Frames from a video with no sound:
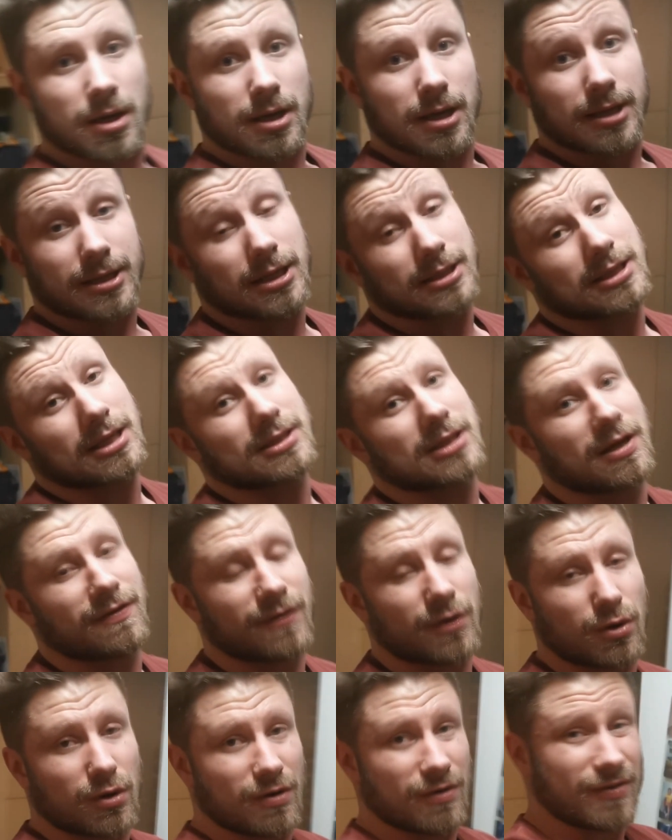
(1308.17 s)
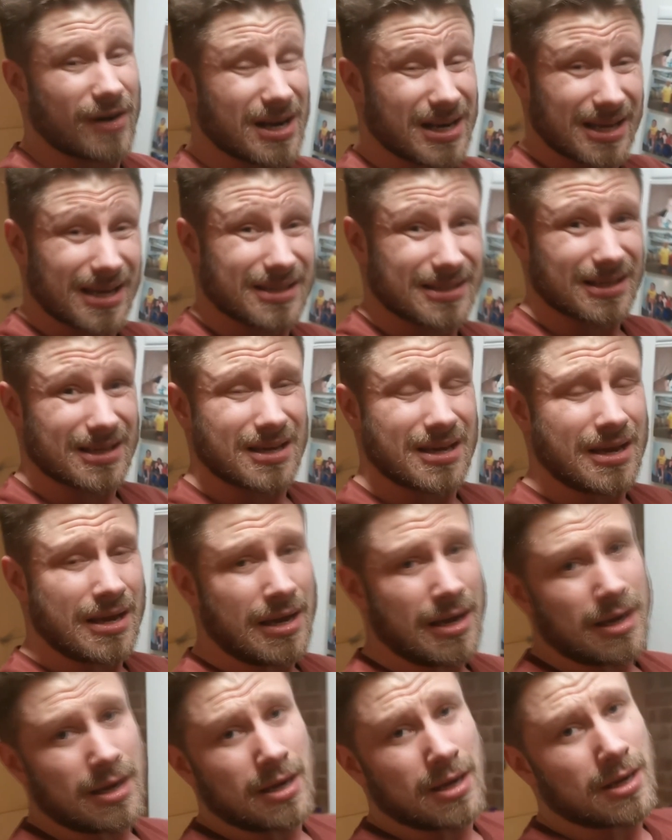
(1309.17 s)
It does actually feel fairly easy,
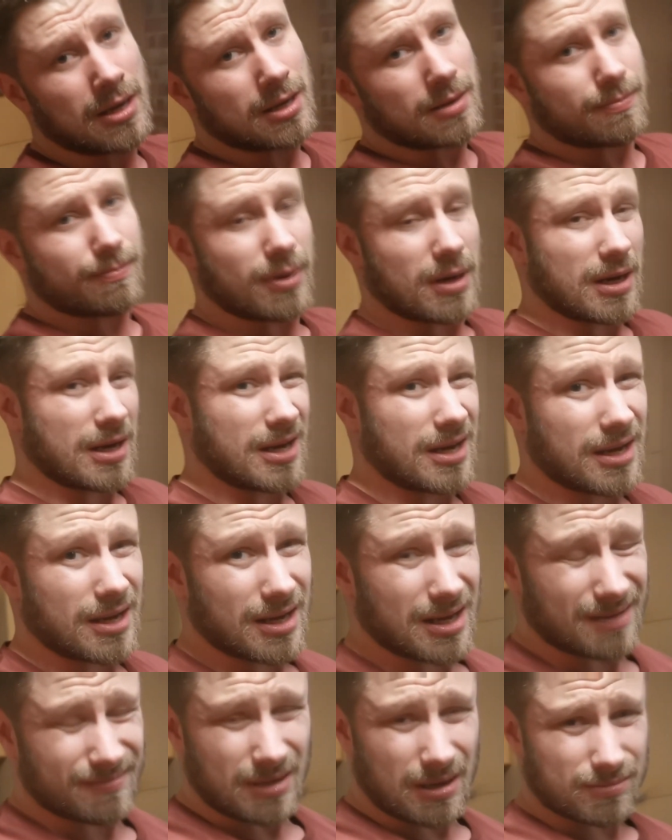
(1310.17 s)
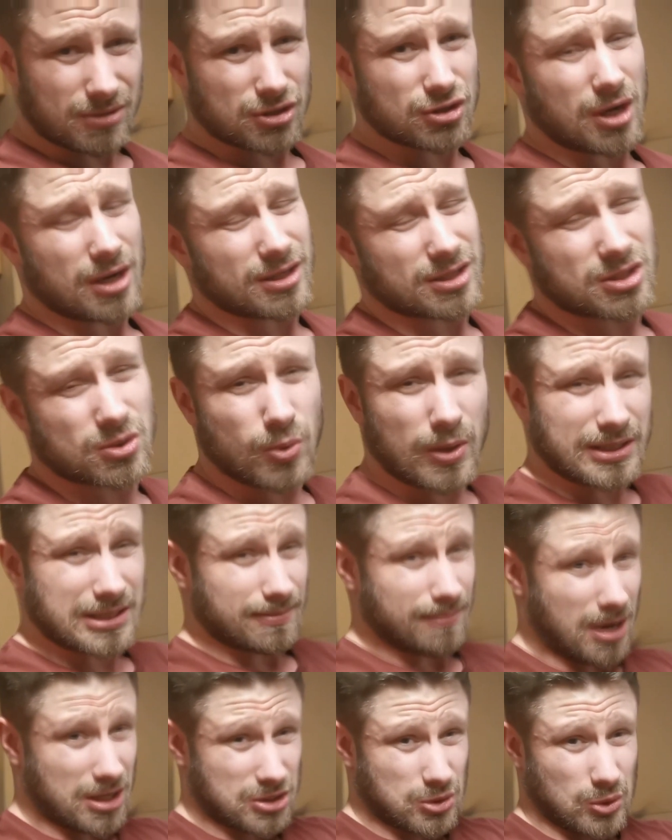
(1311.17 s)
but I'm just trying to squeeze the
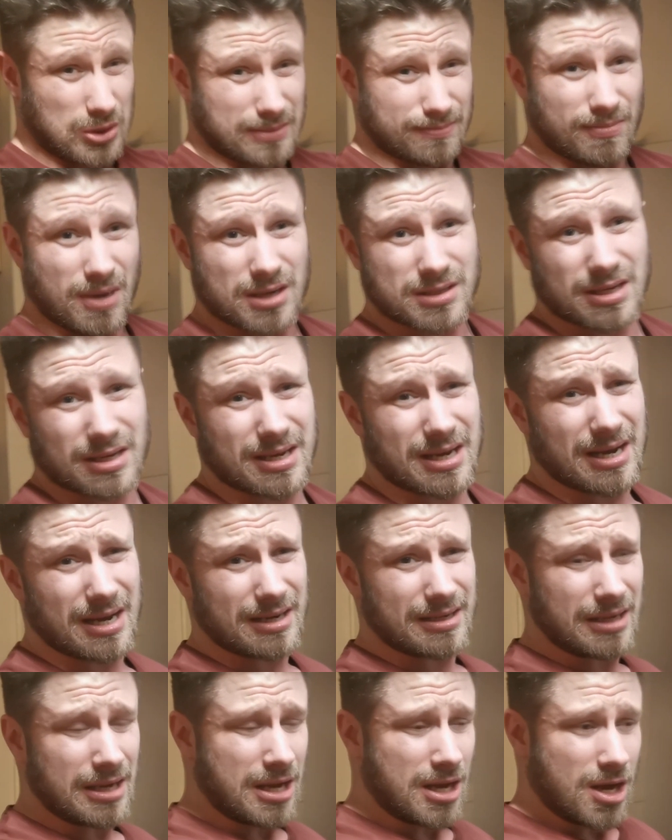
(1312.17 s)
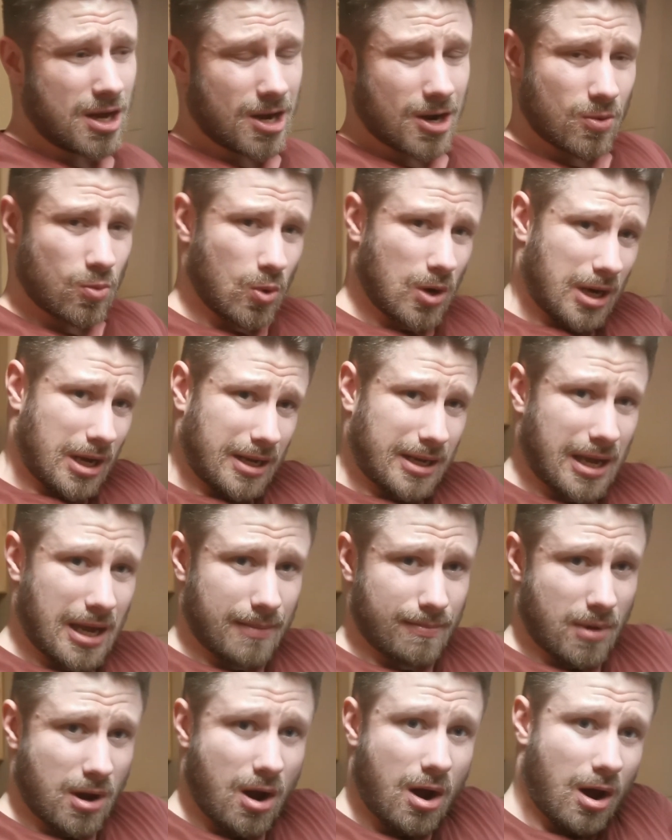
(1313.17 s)
muscle as much as I can when I
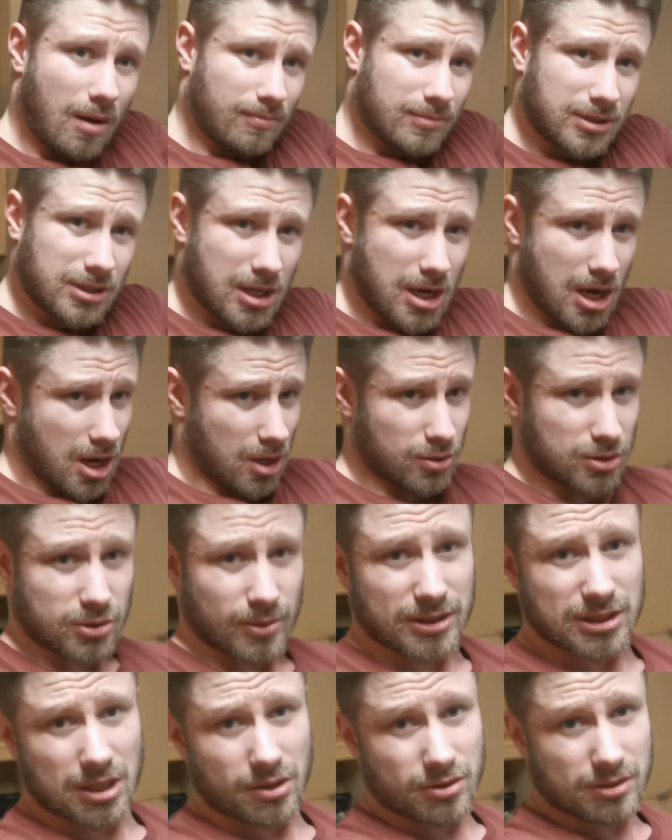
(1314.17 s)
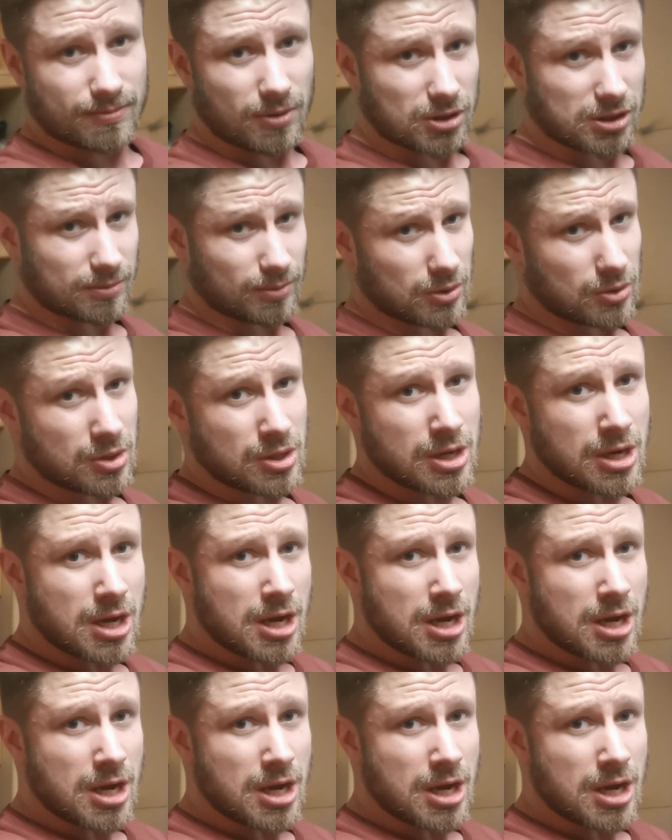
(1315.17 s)
get my arms close to each other as possible.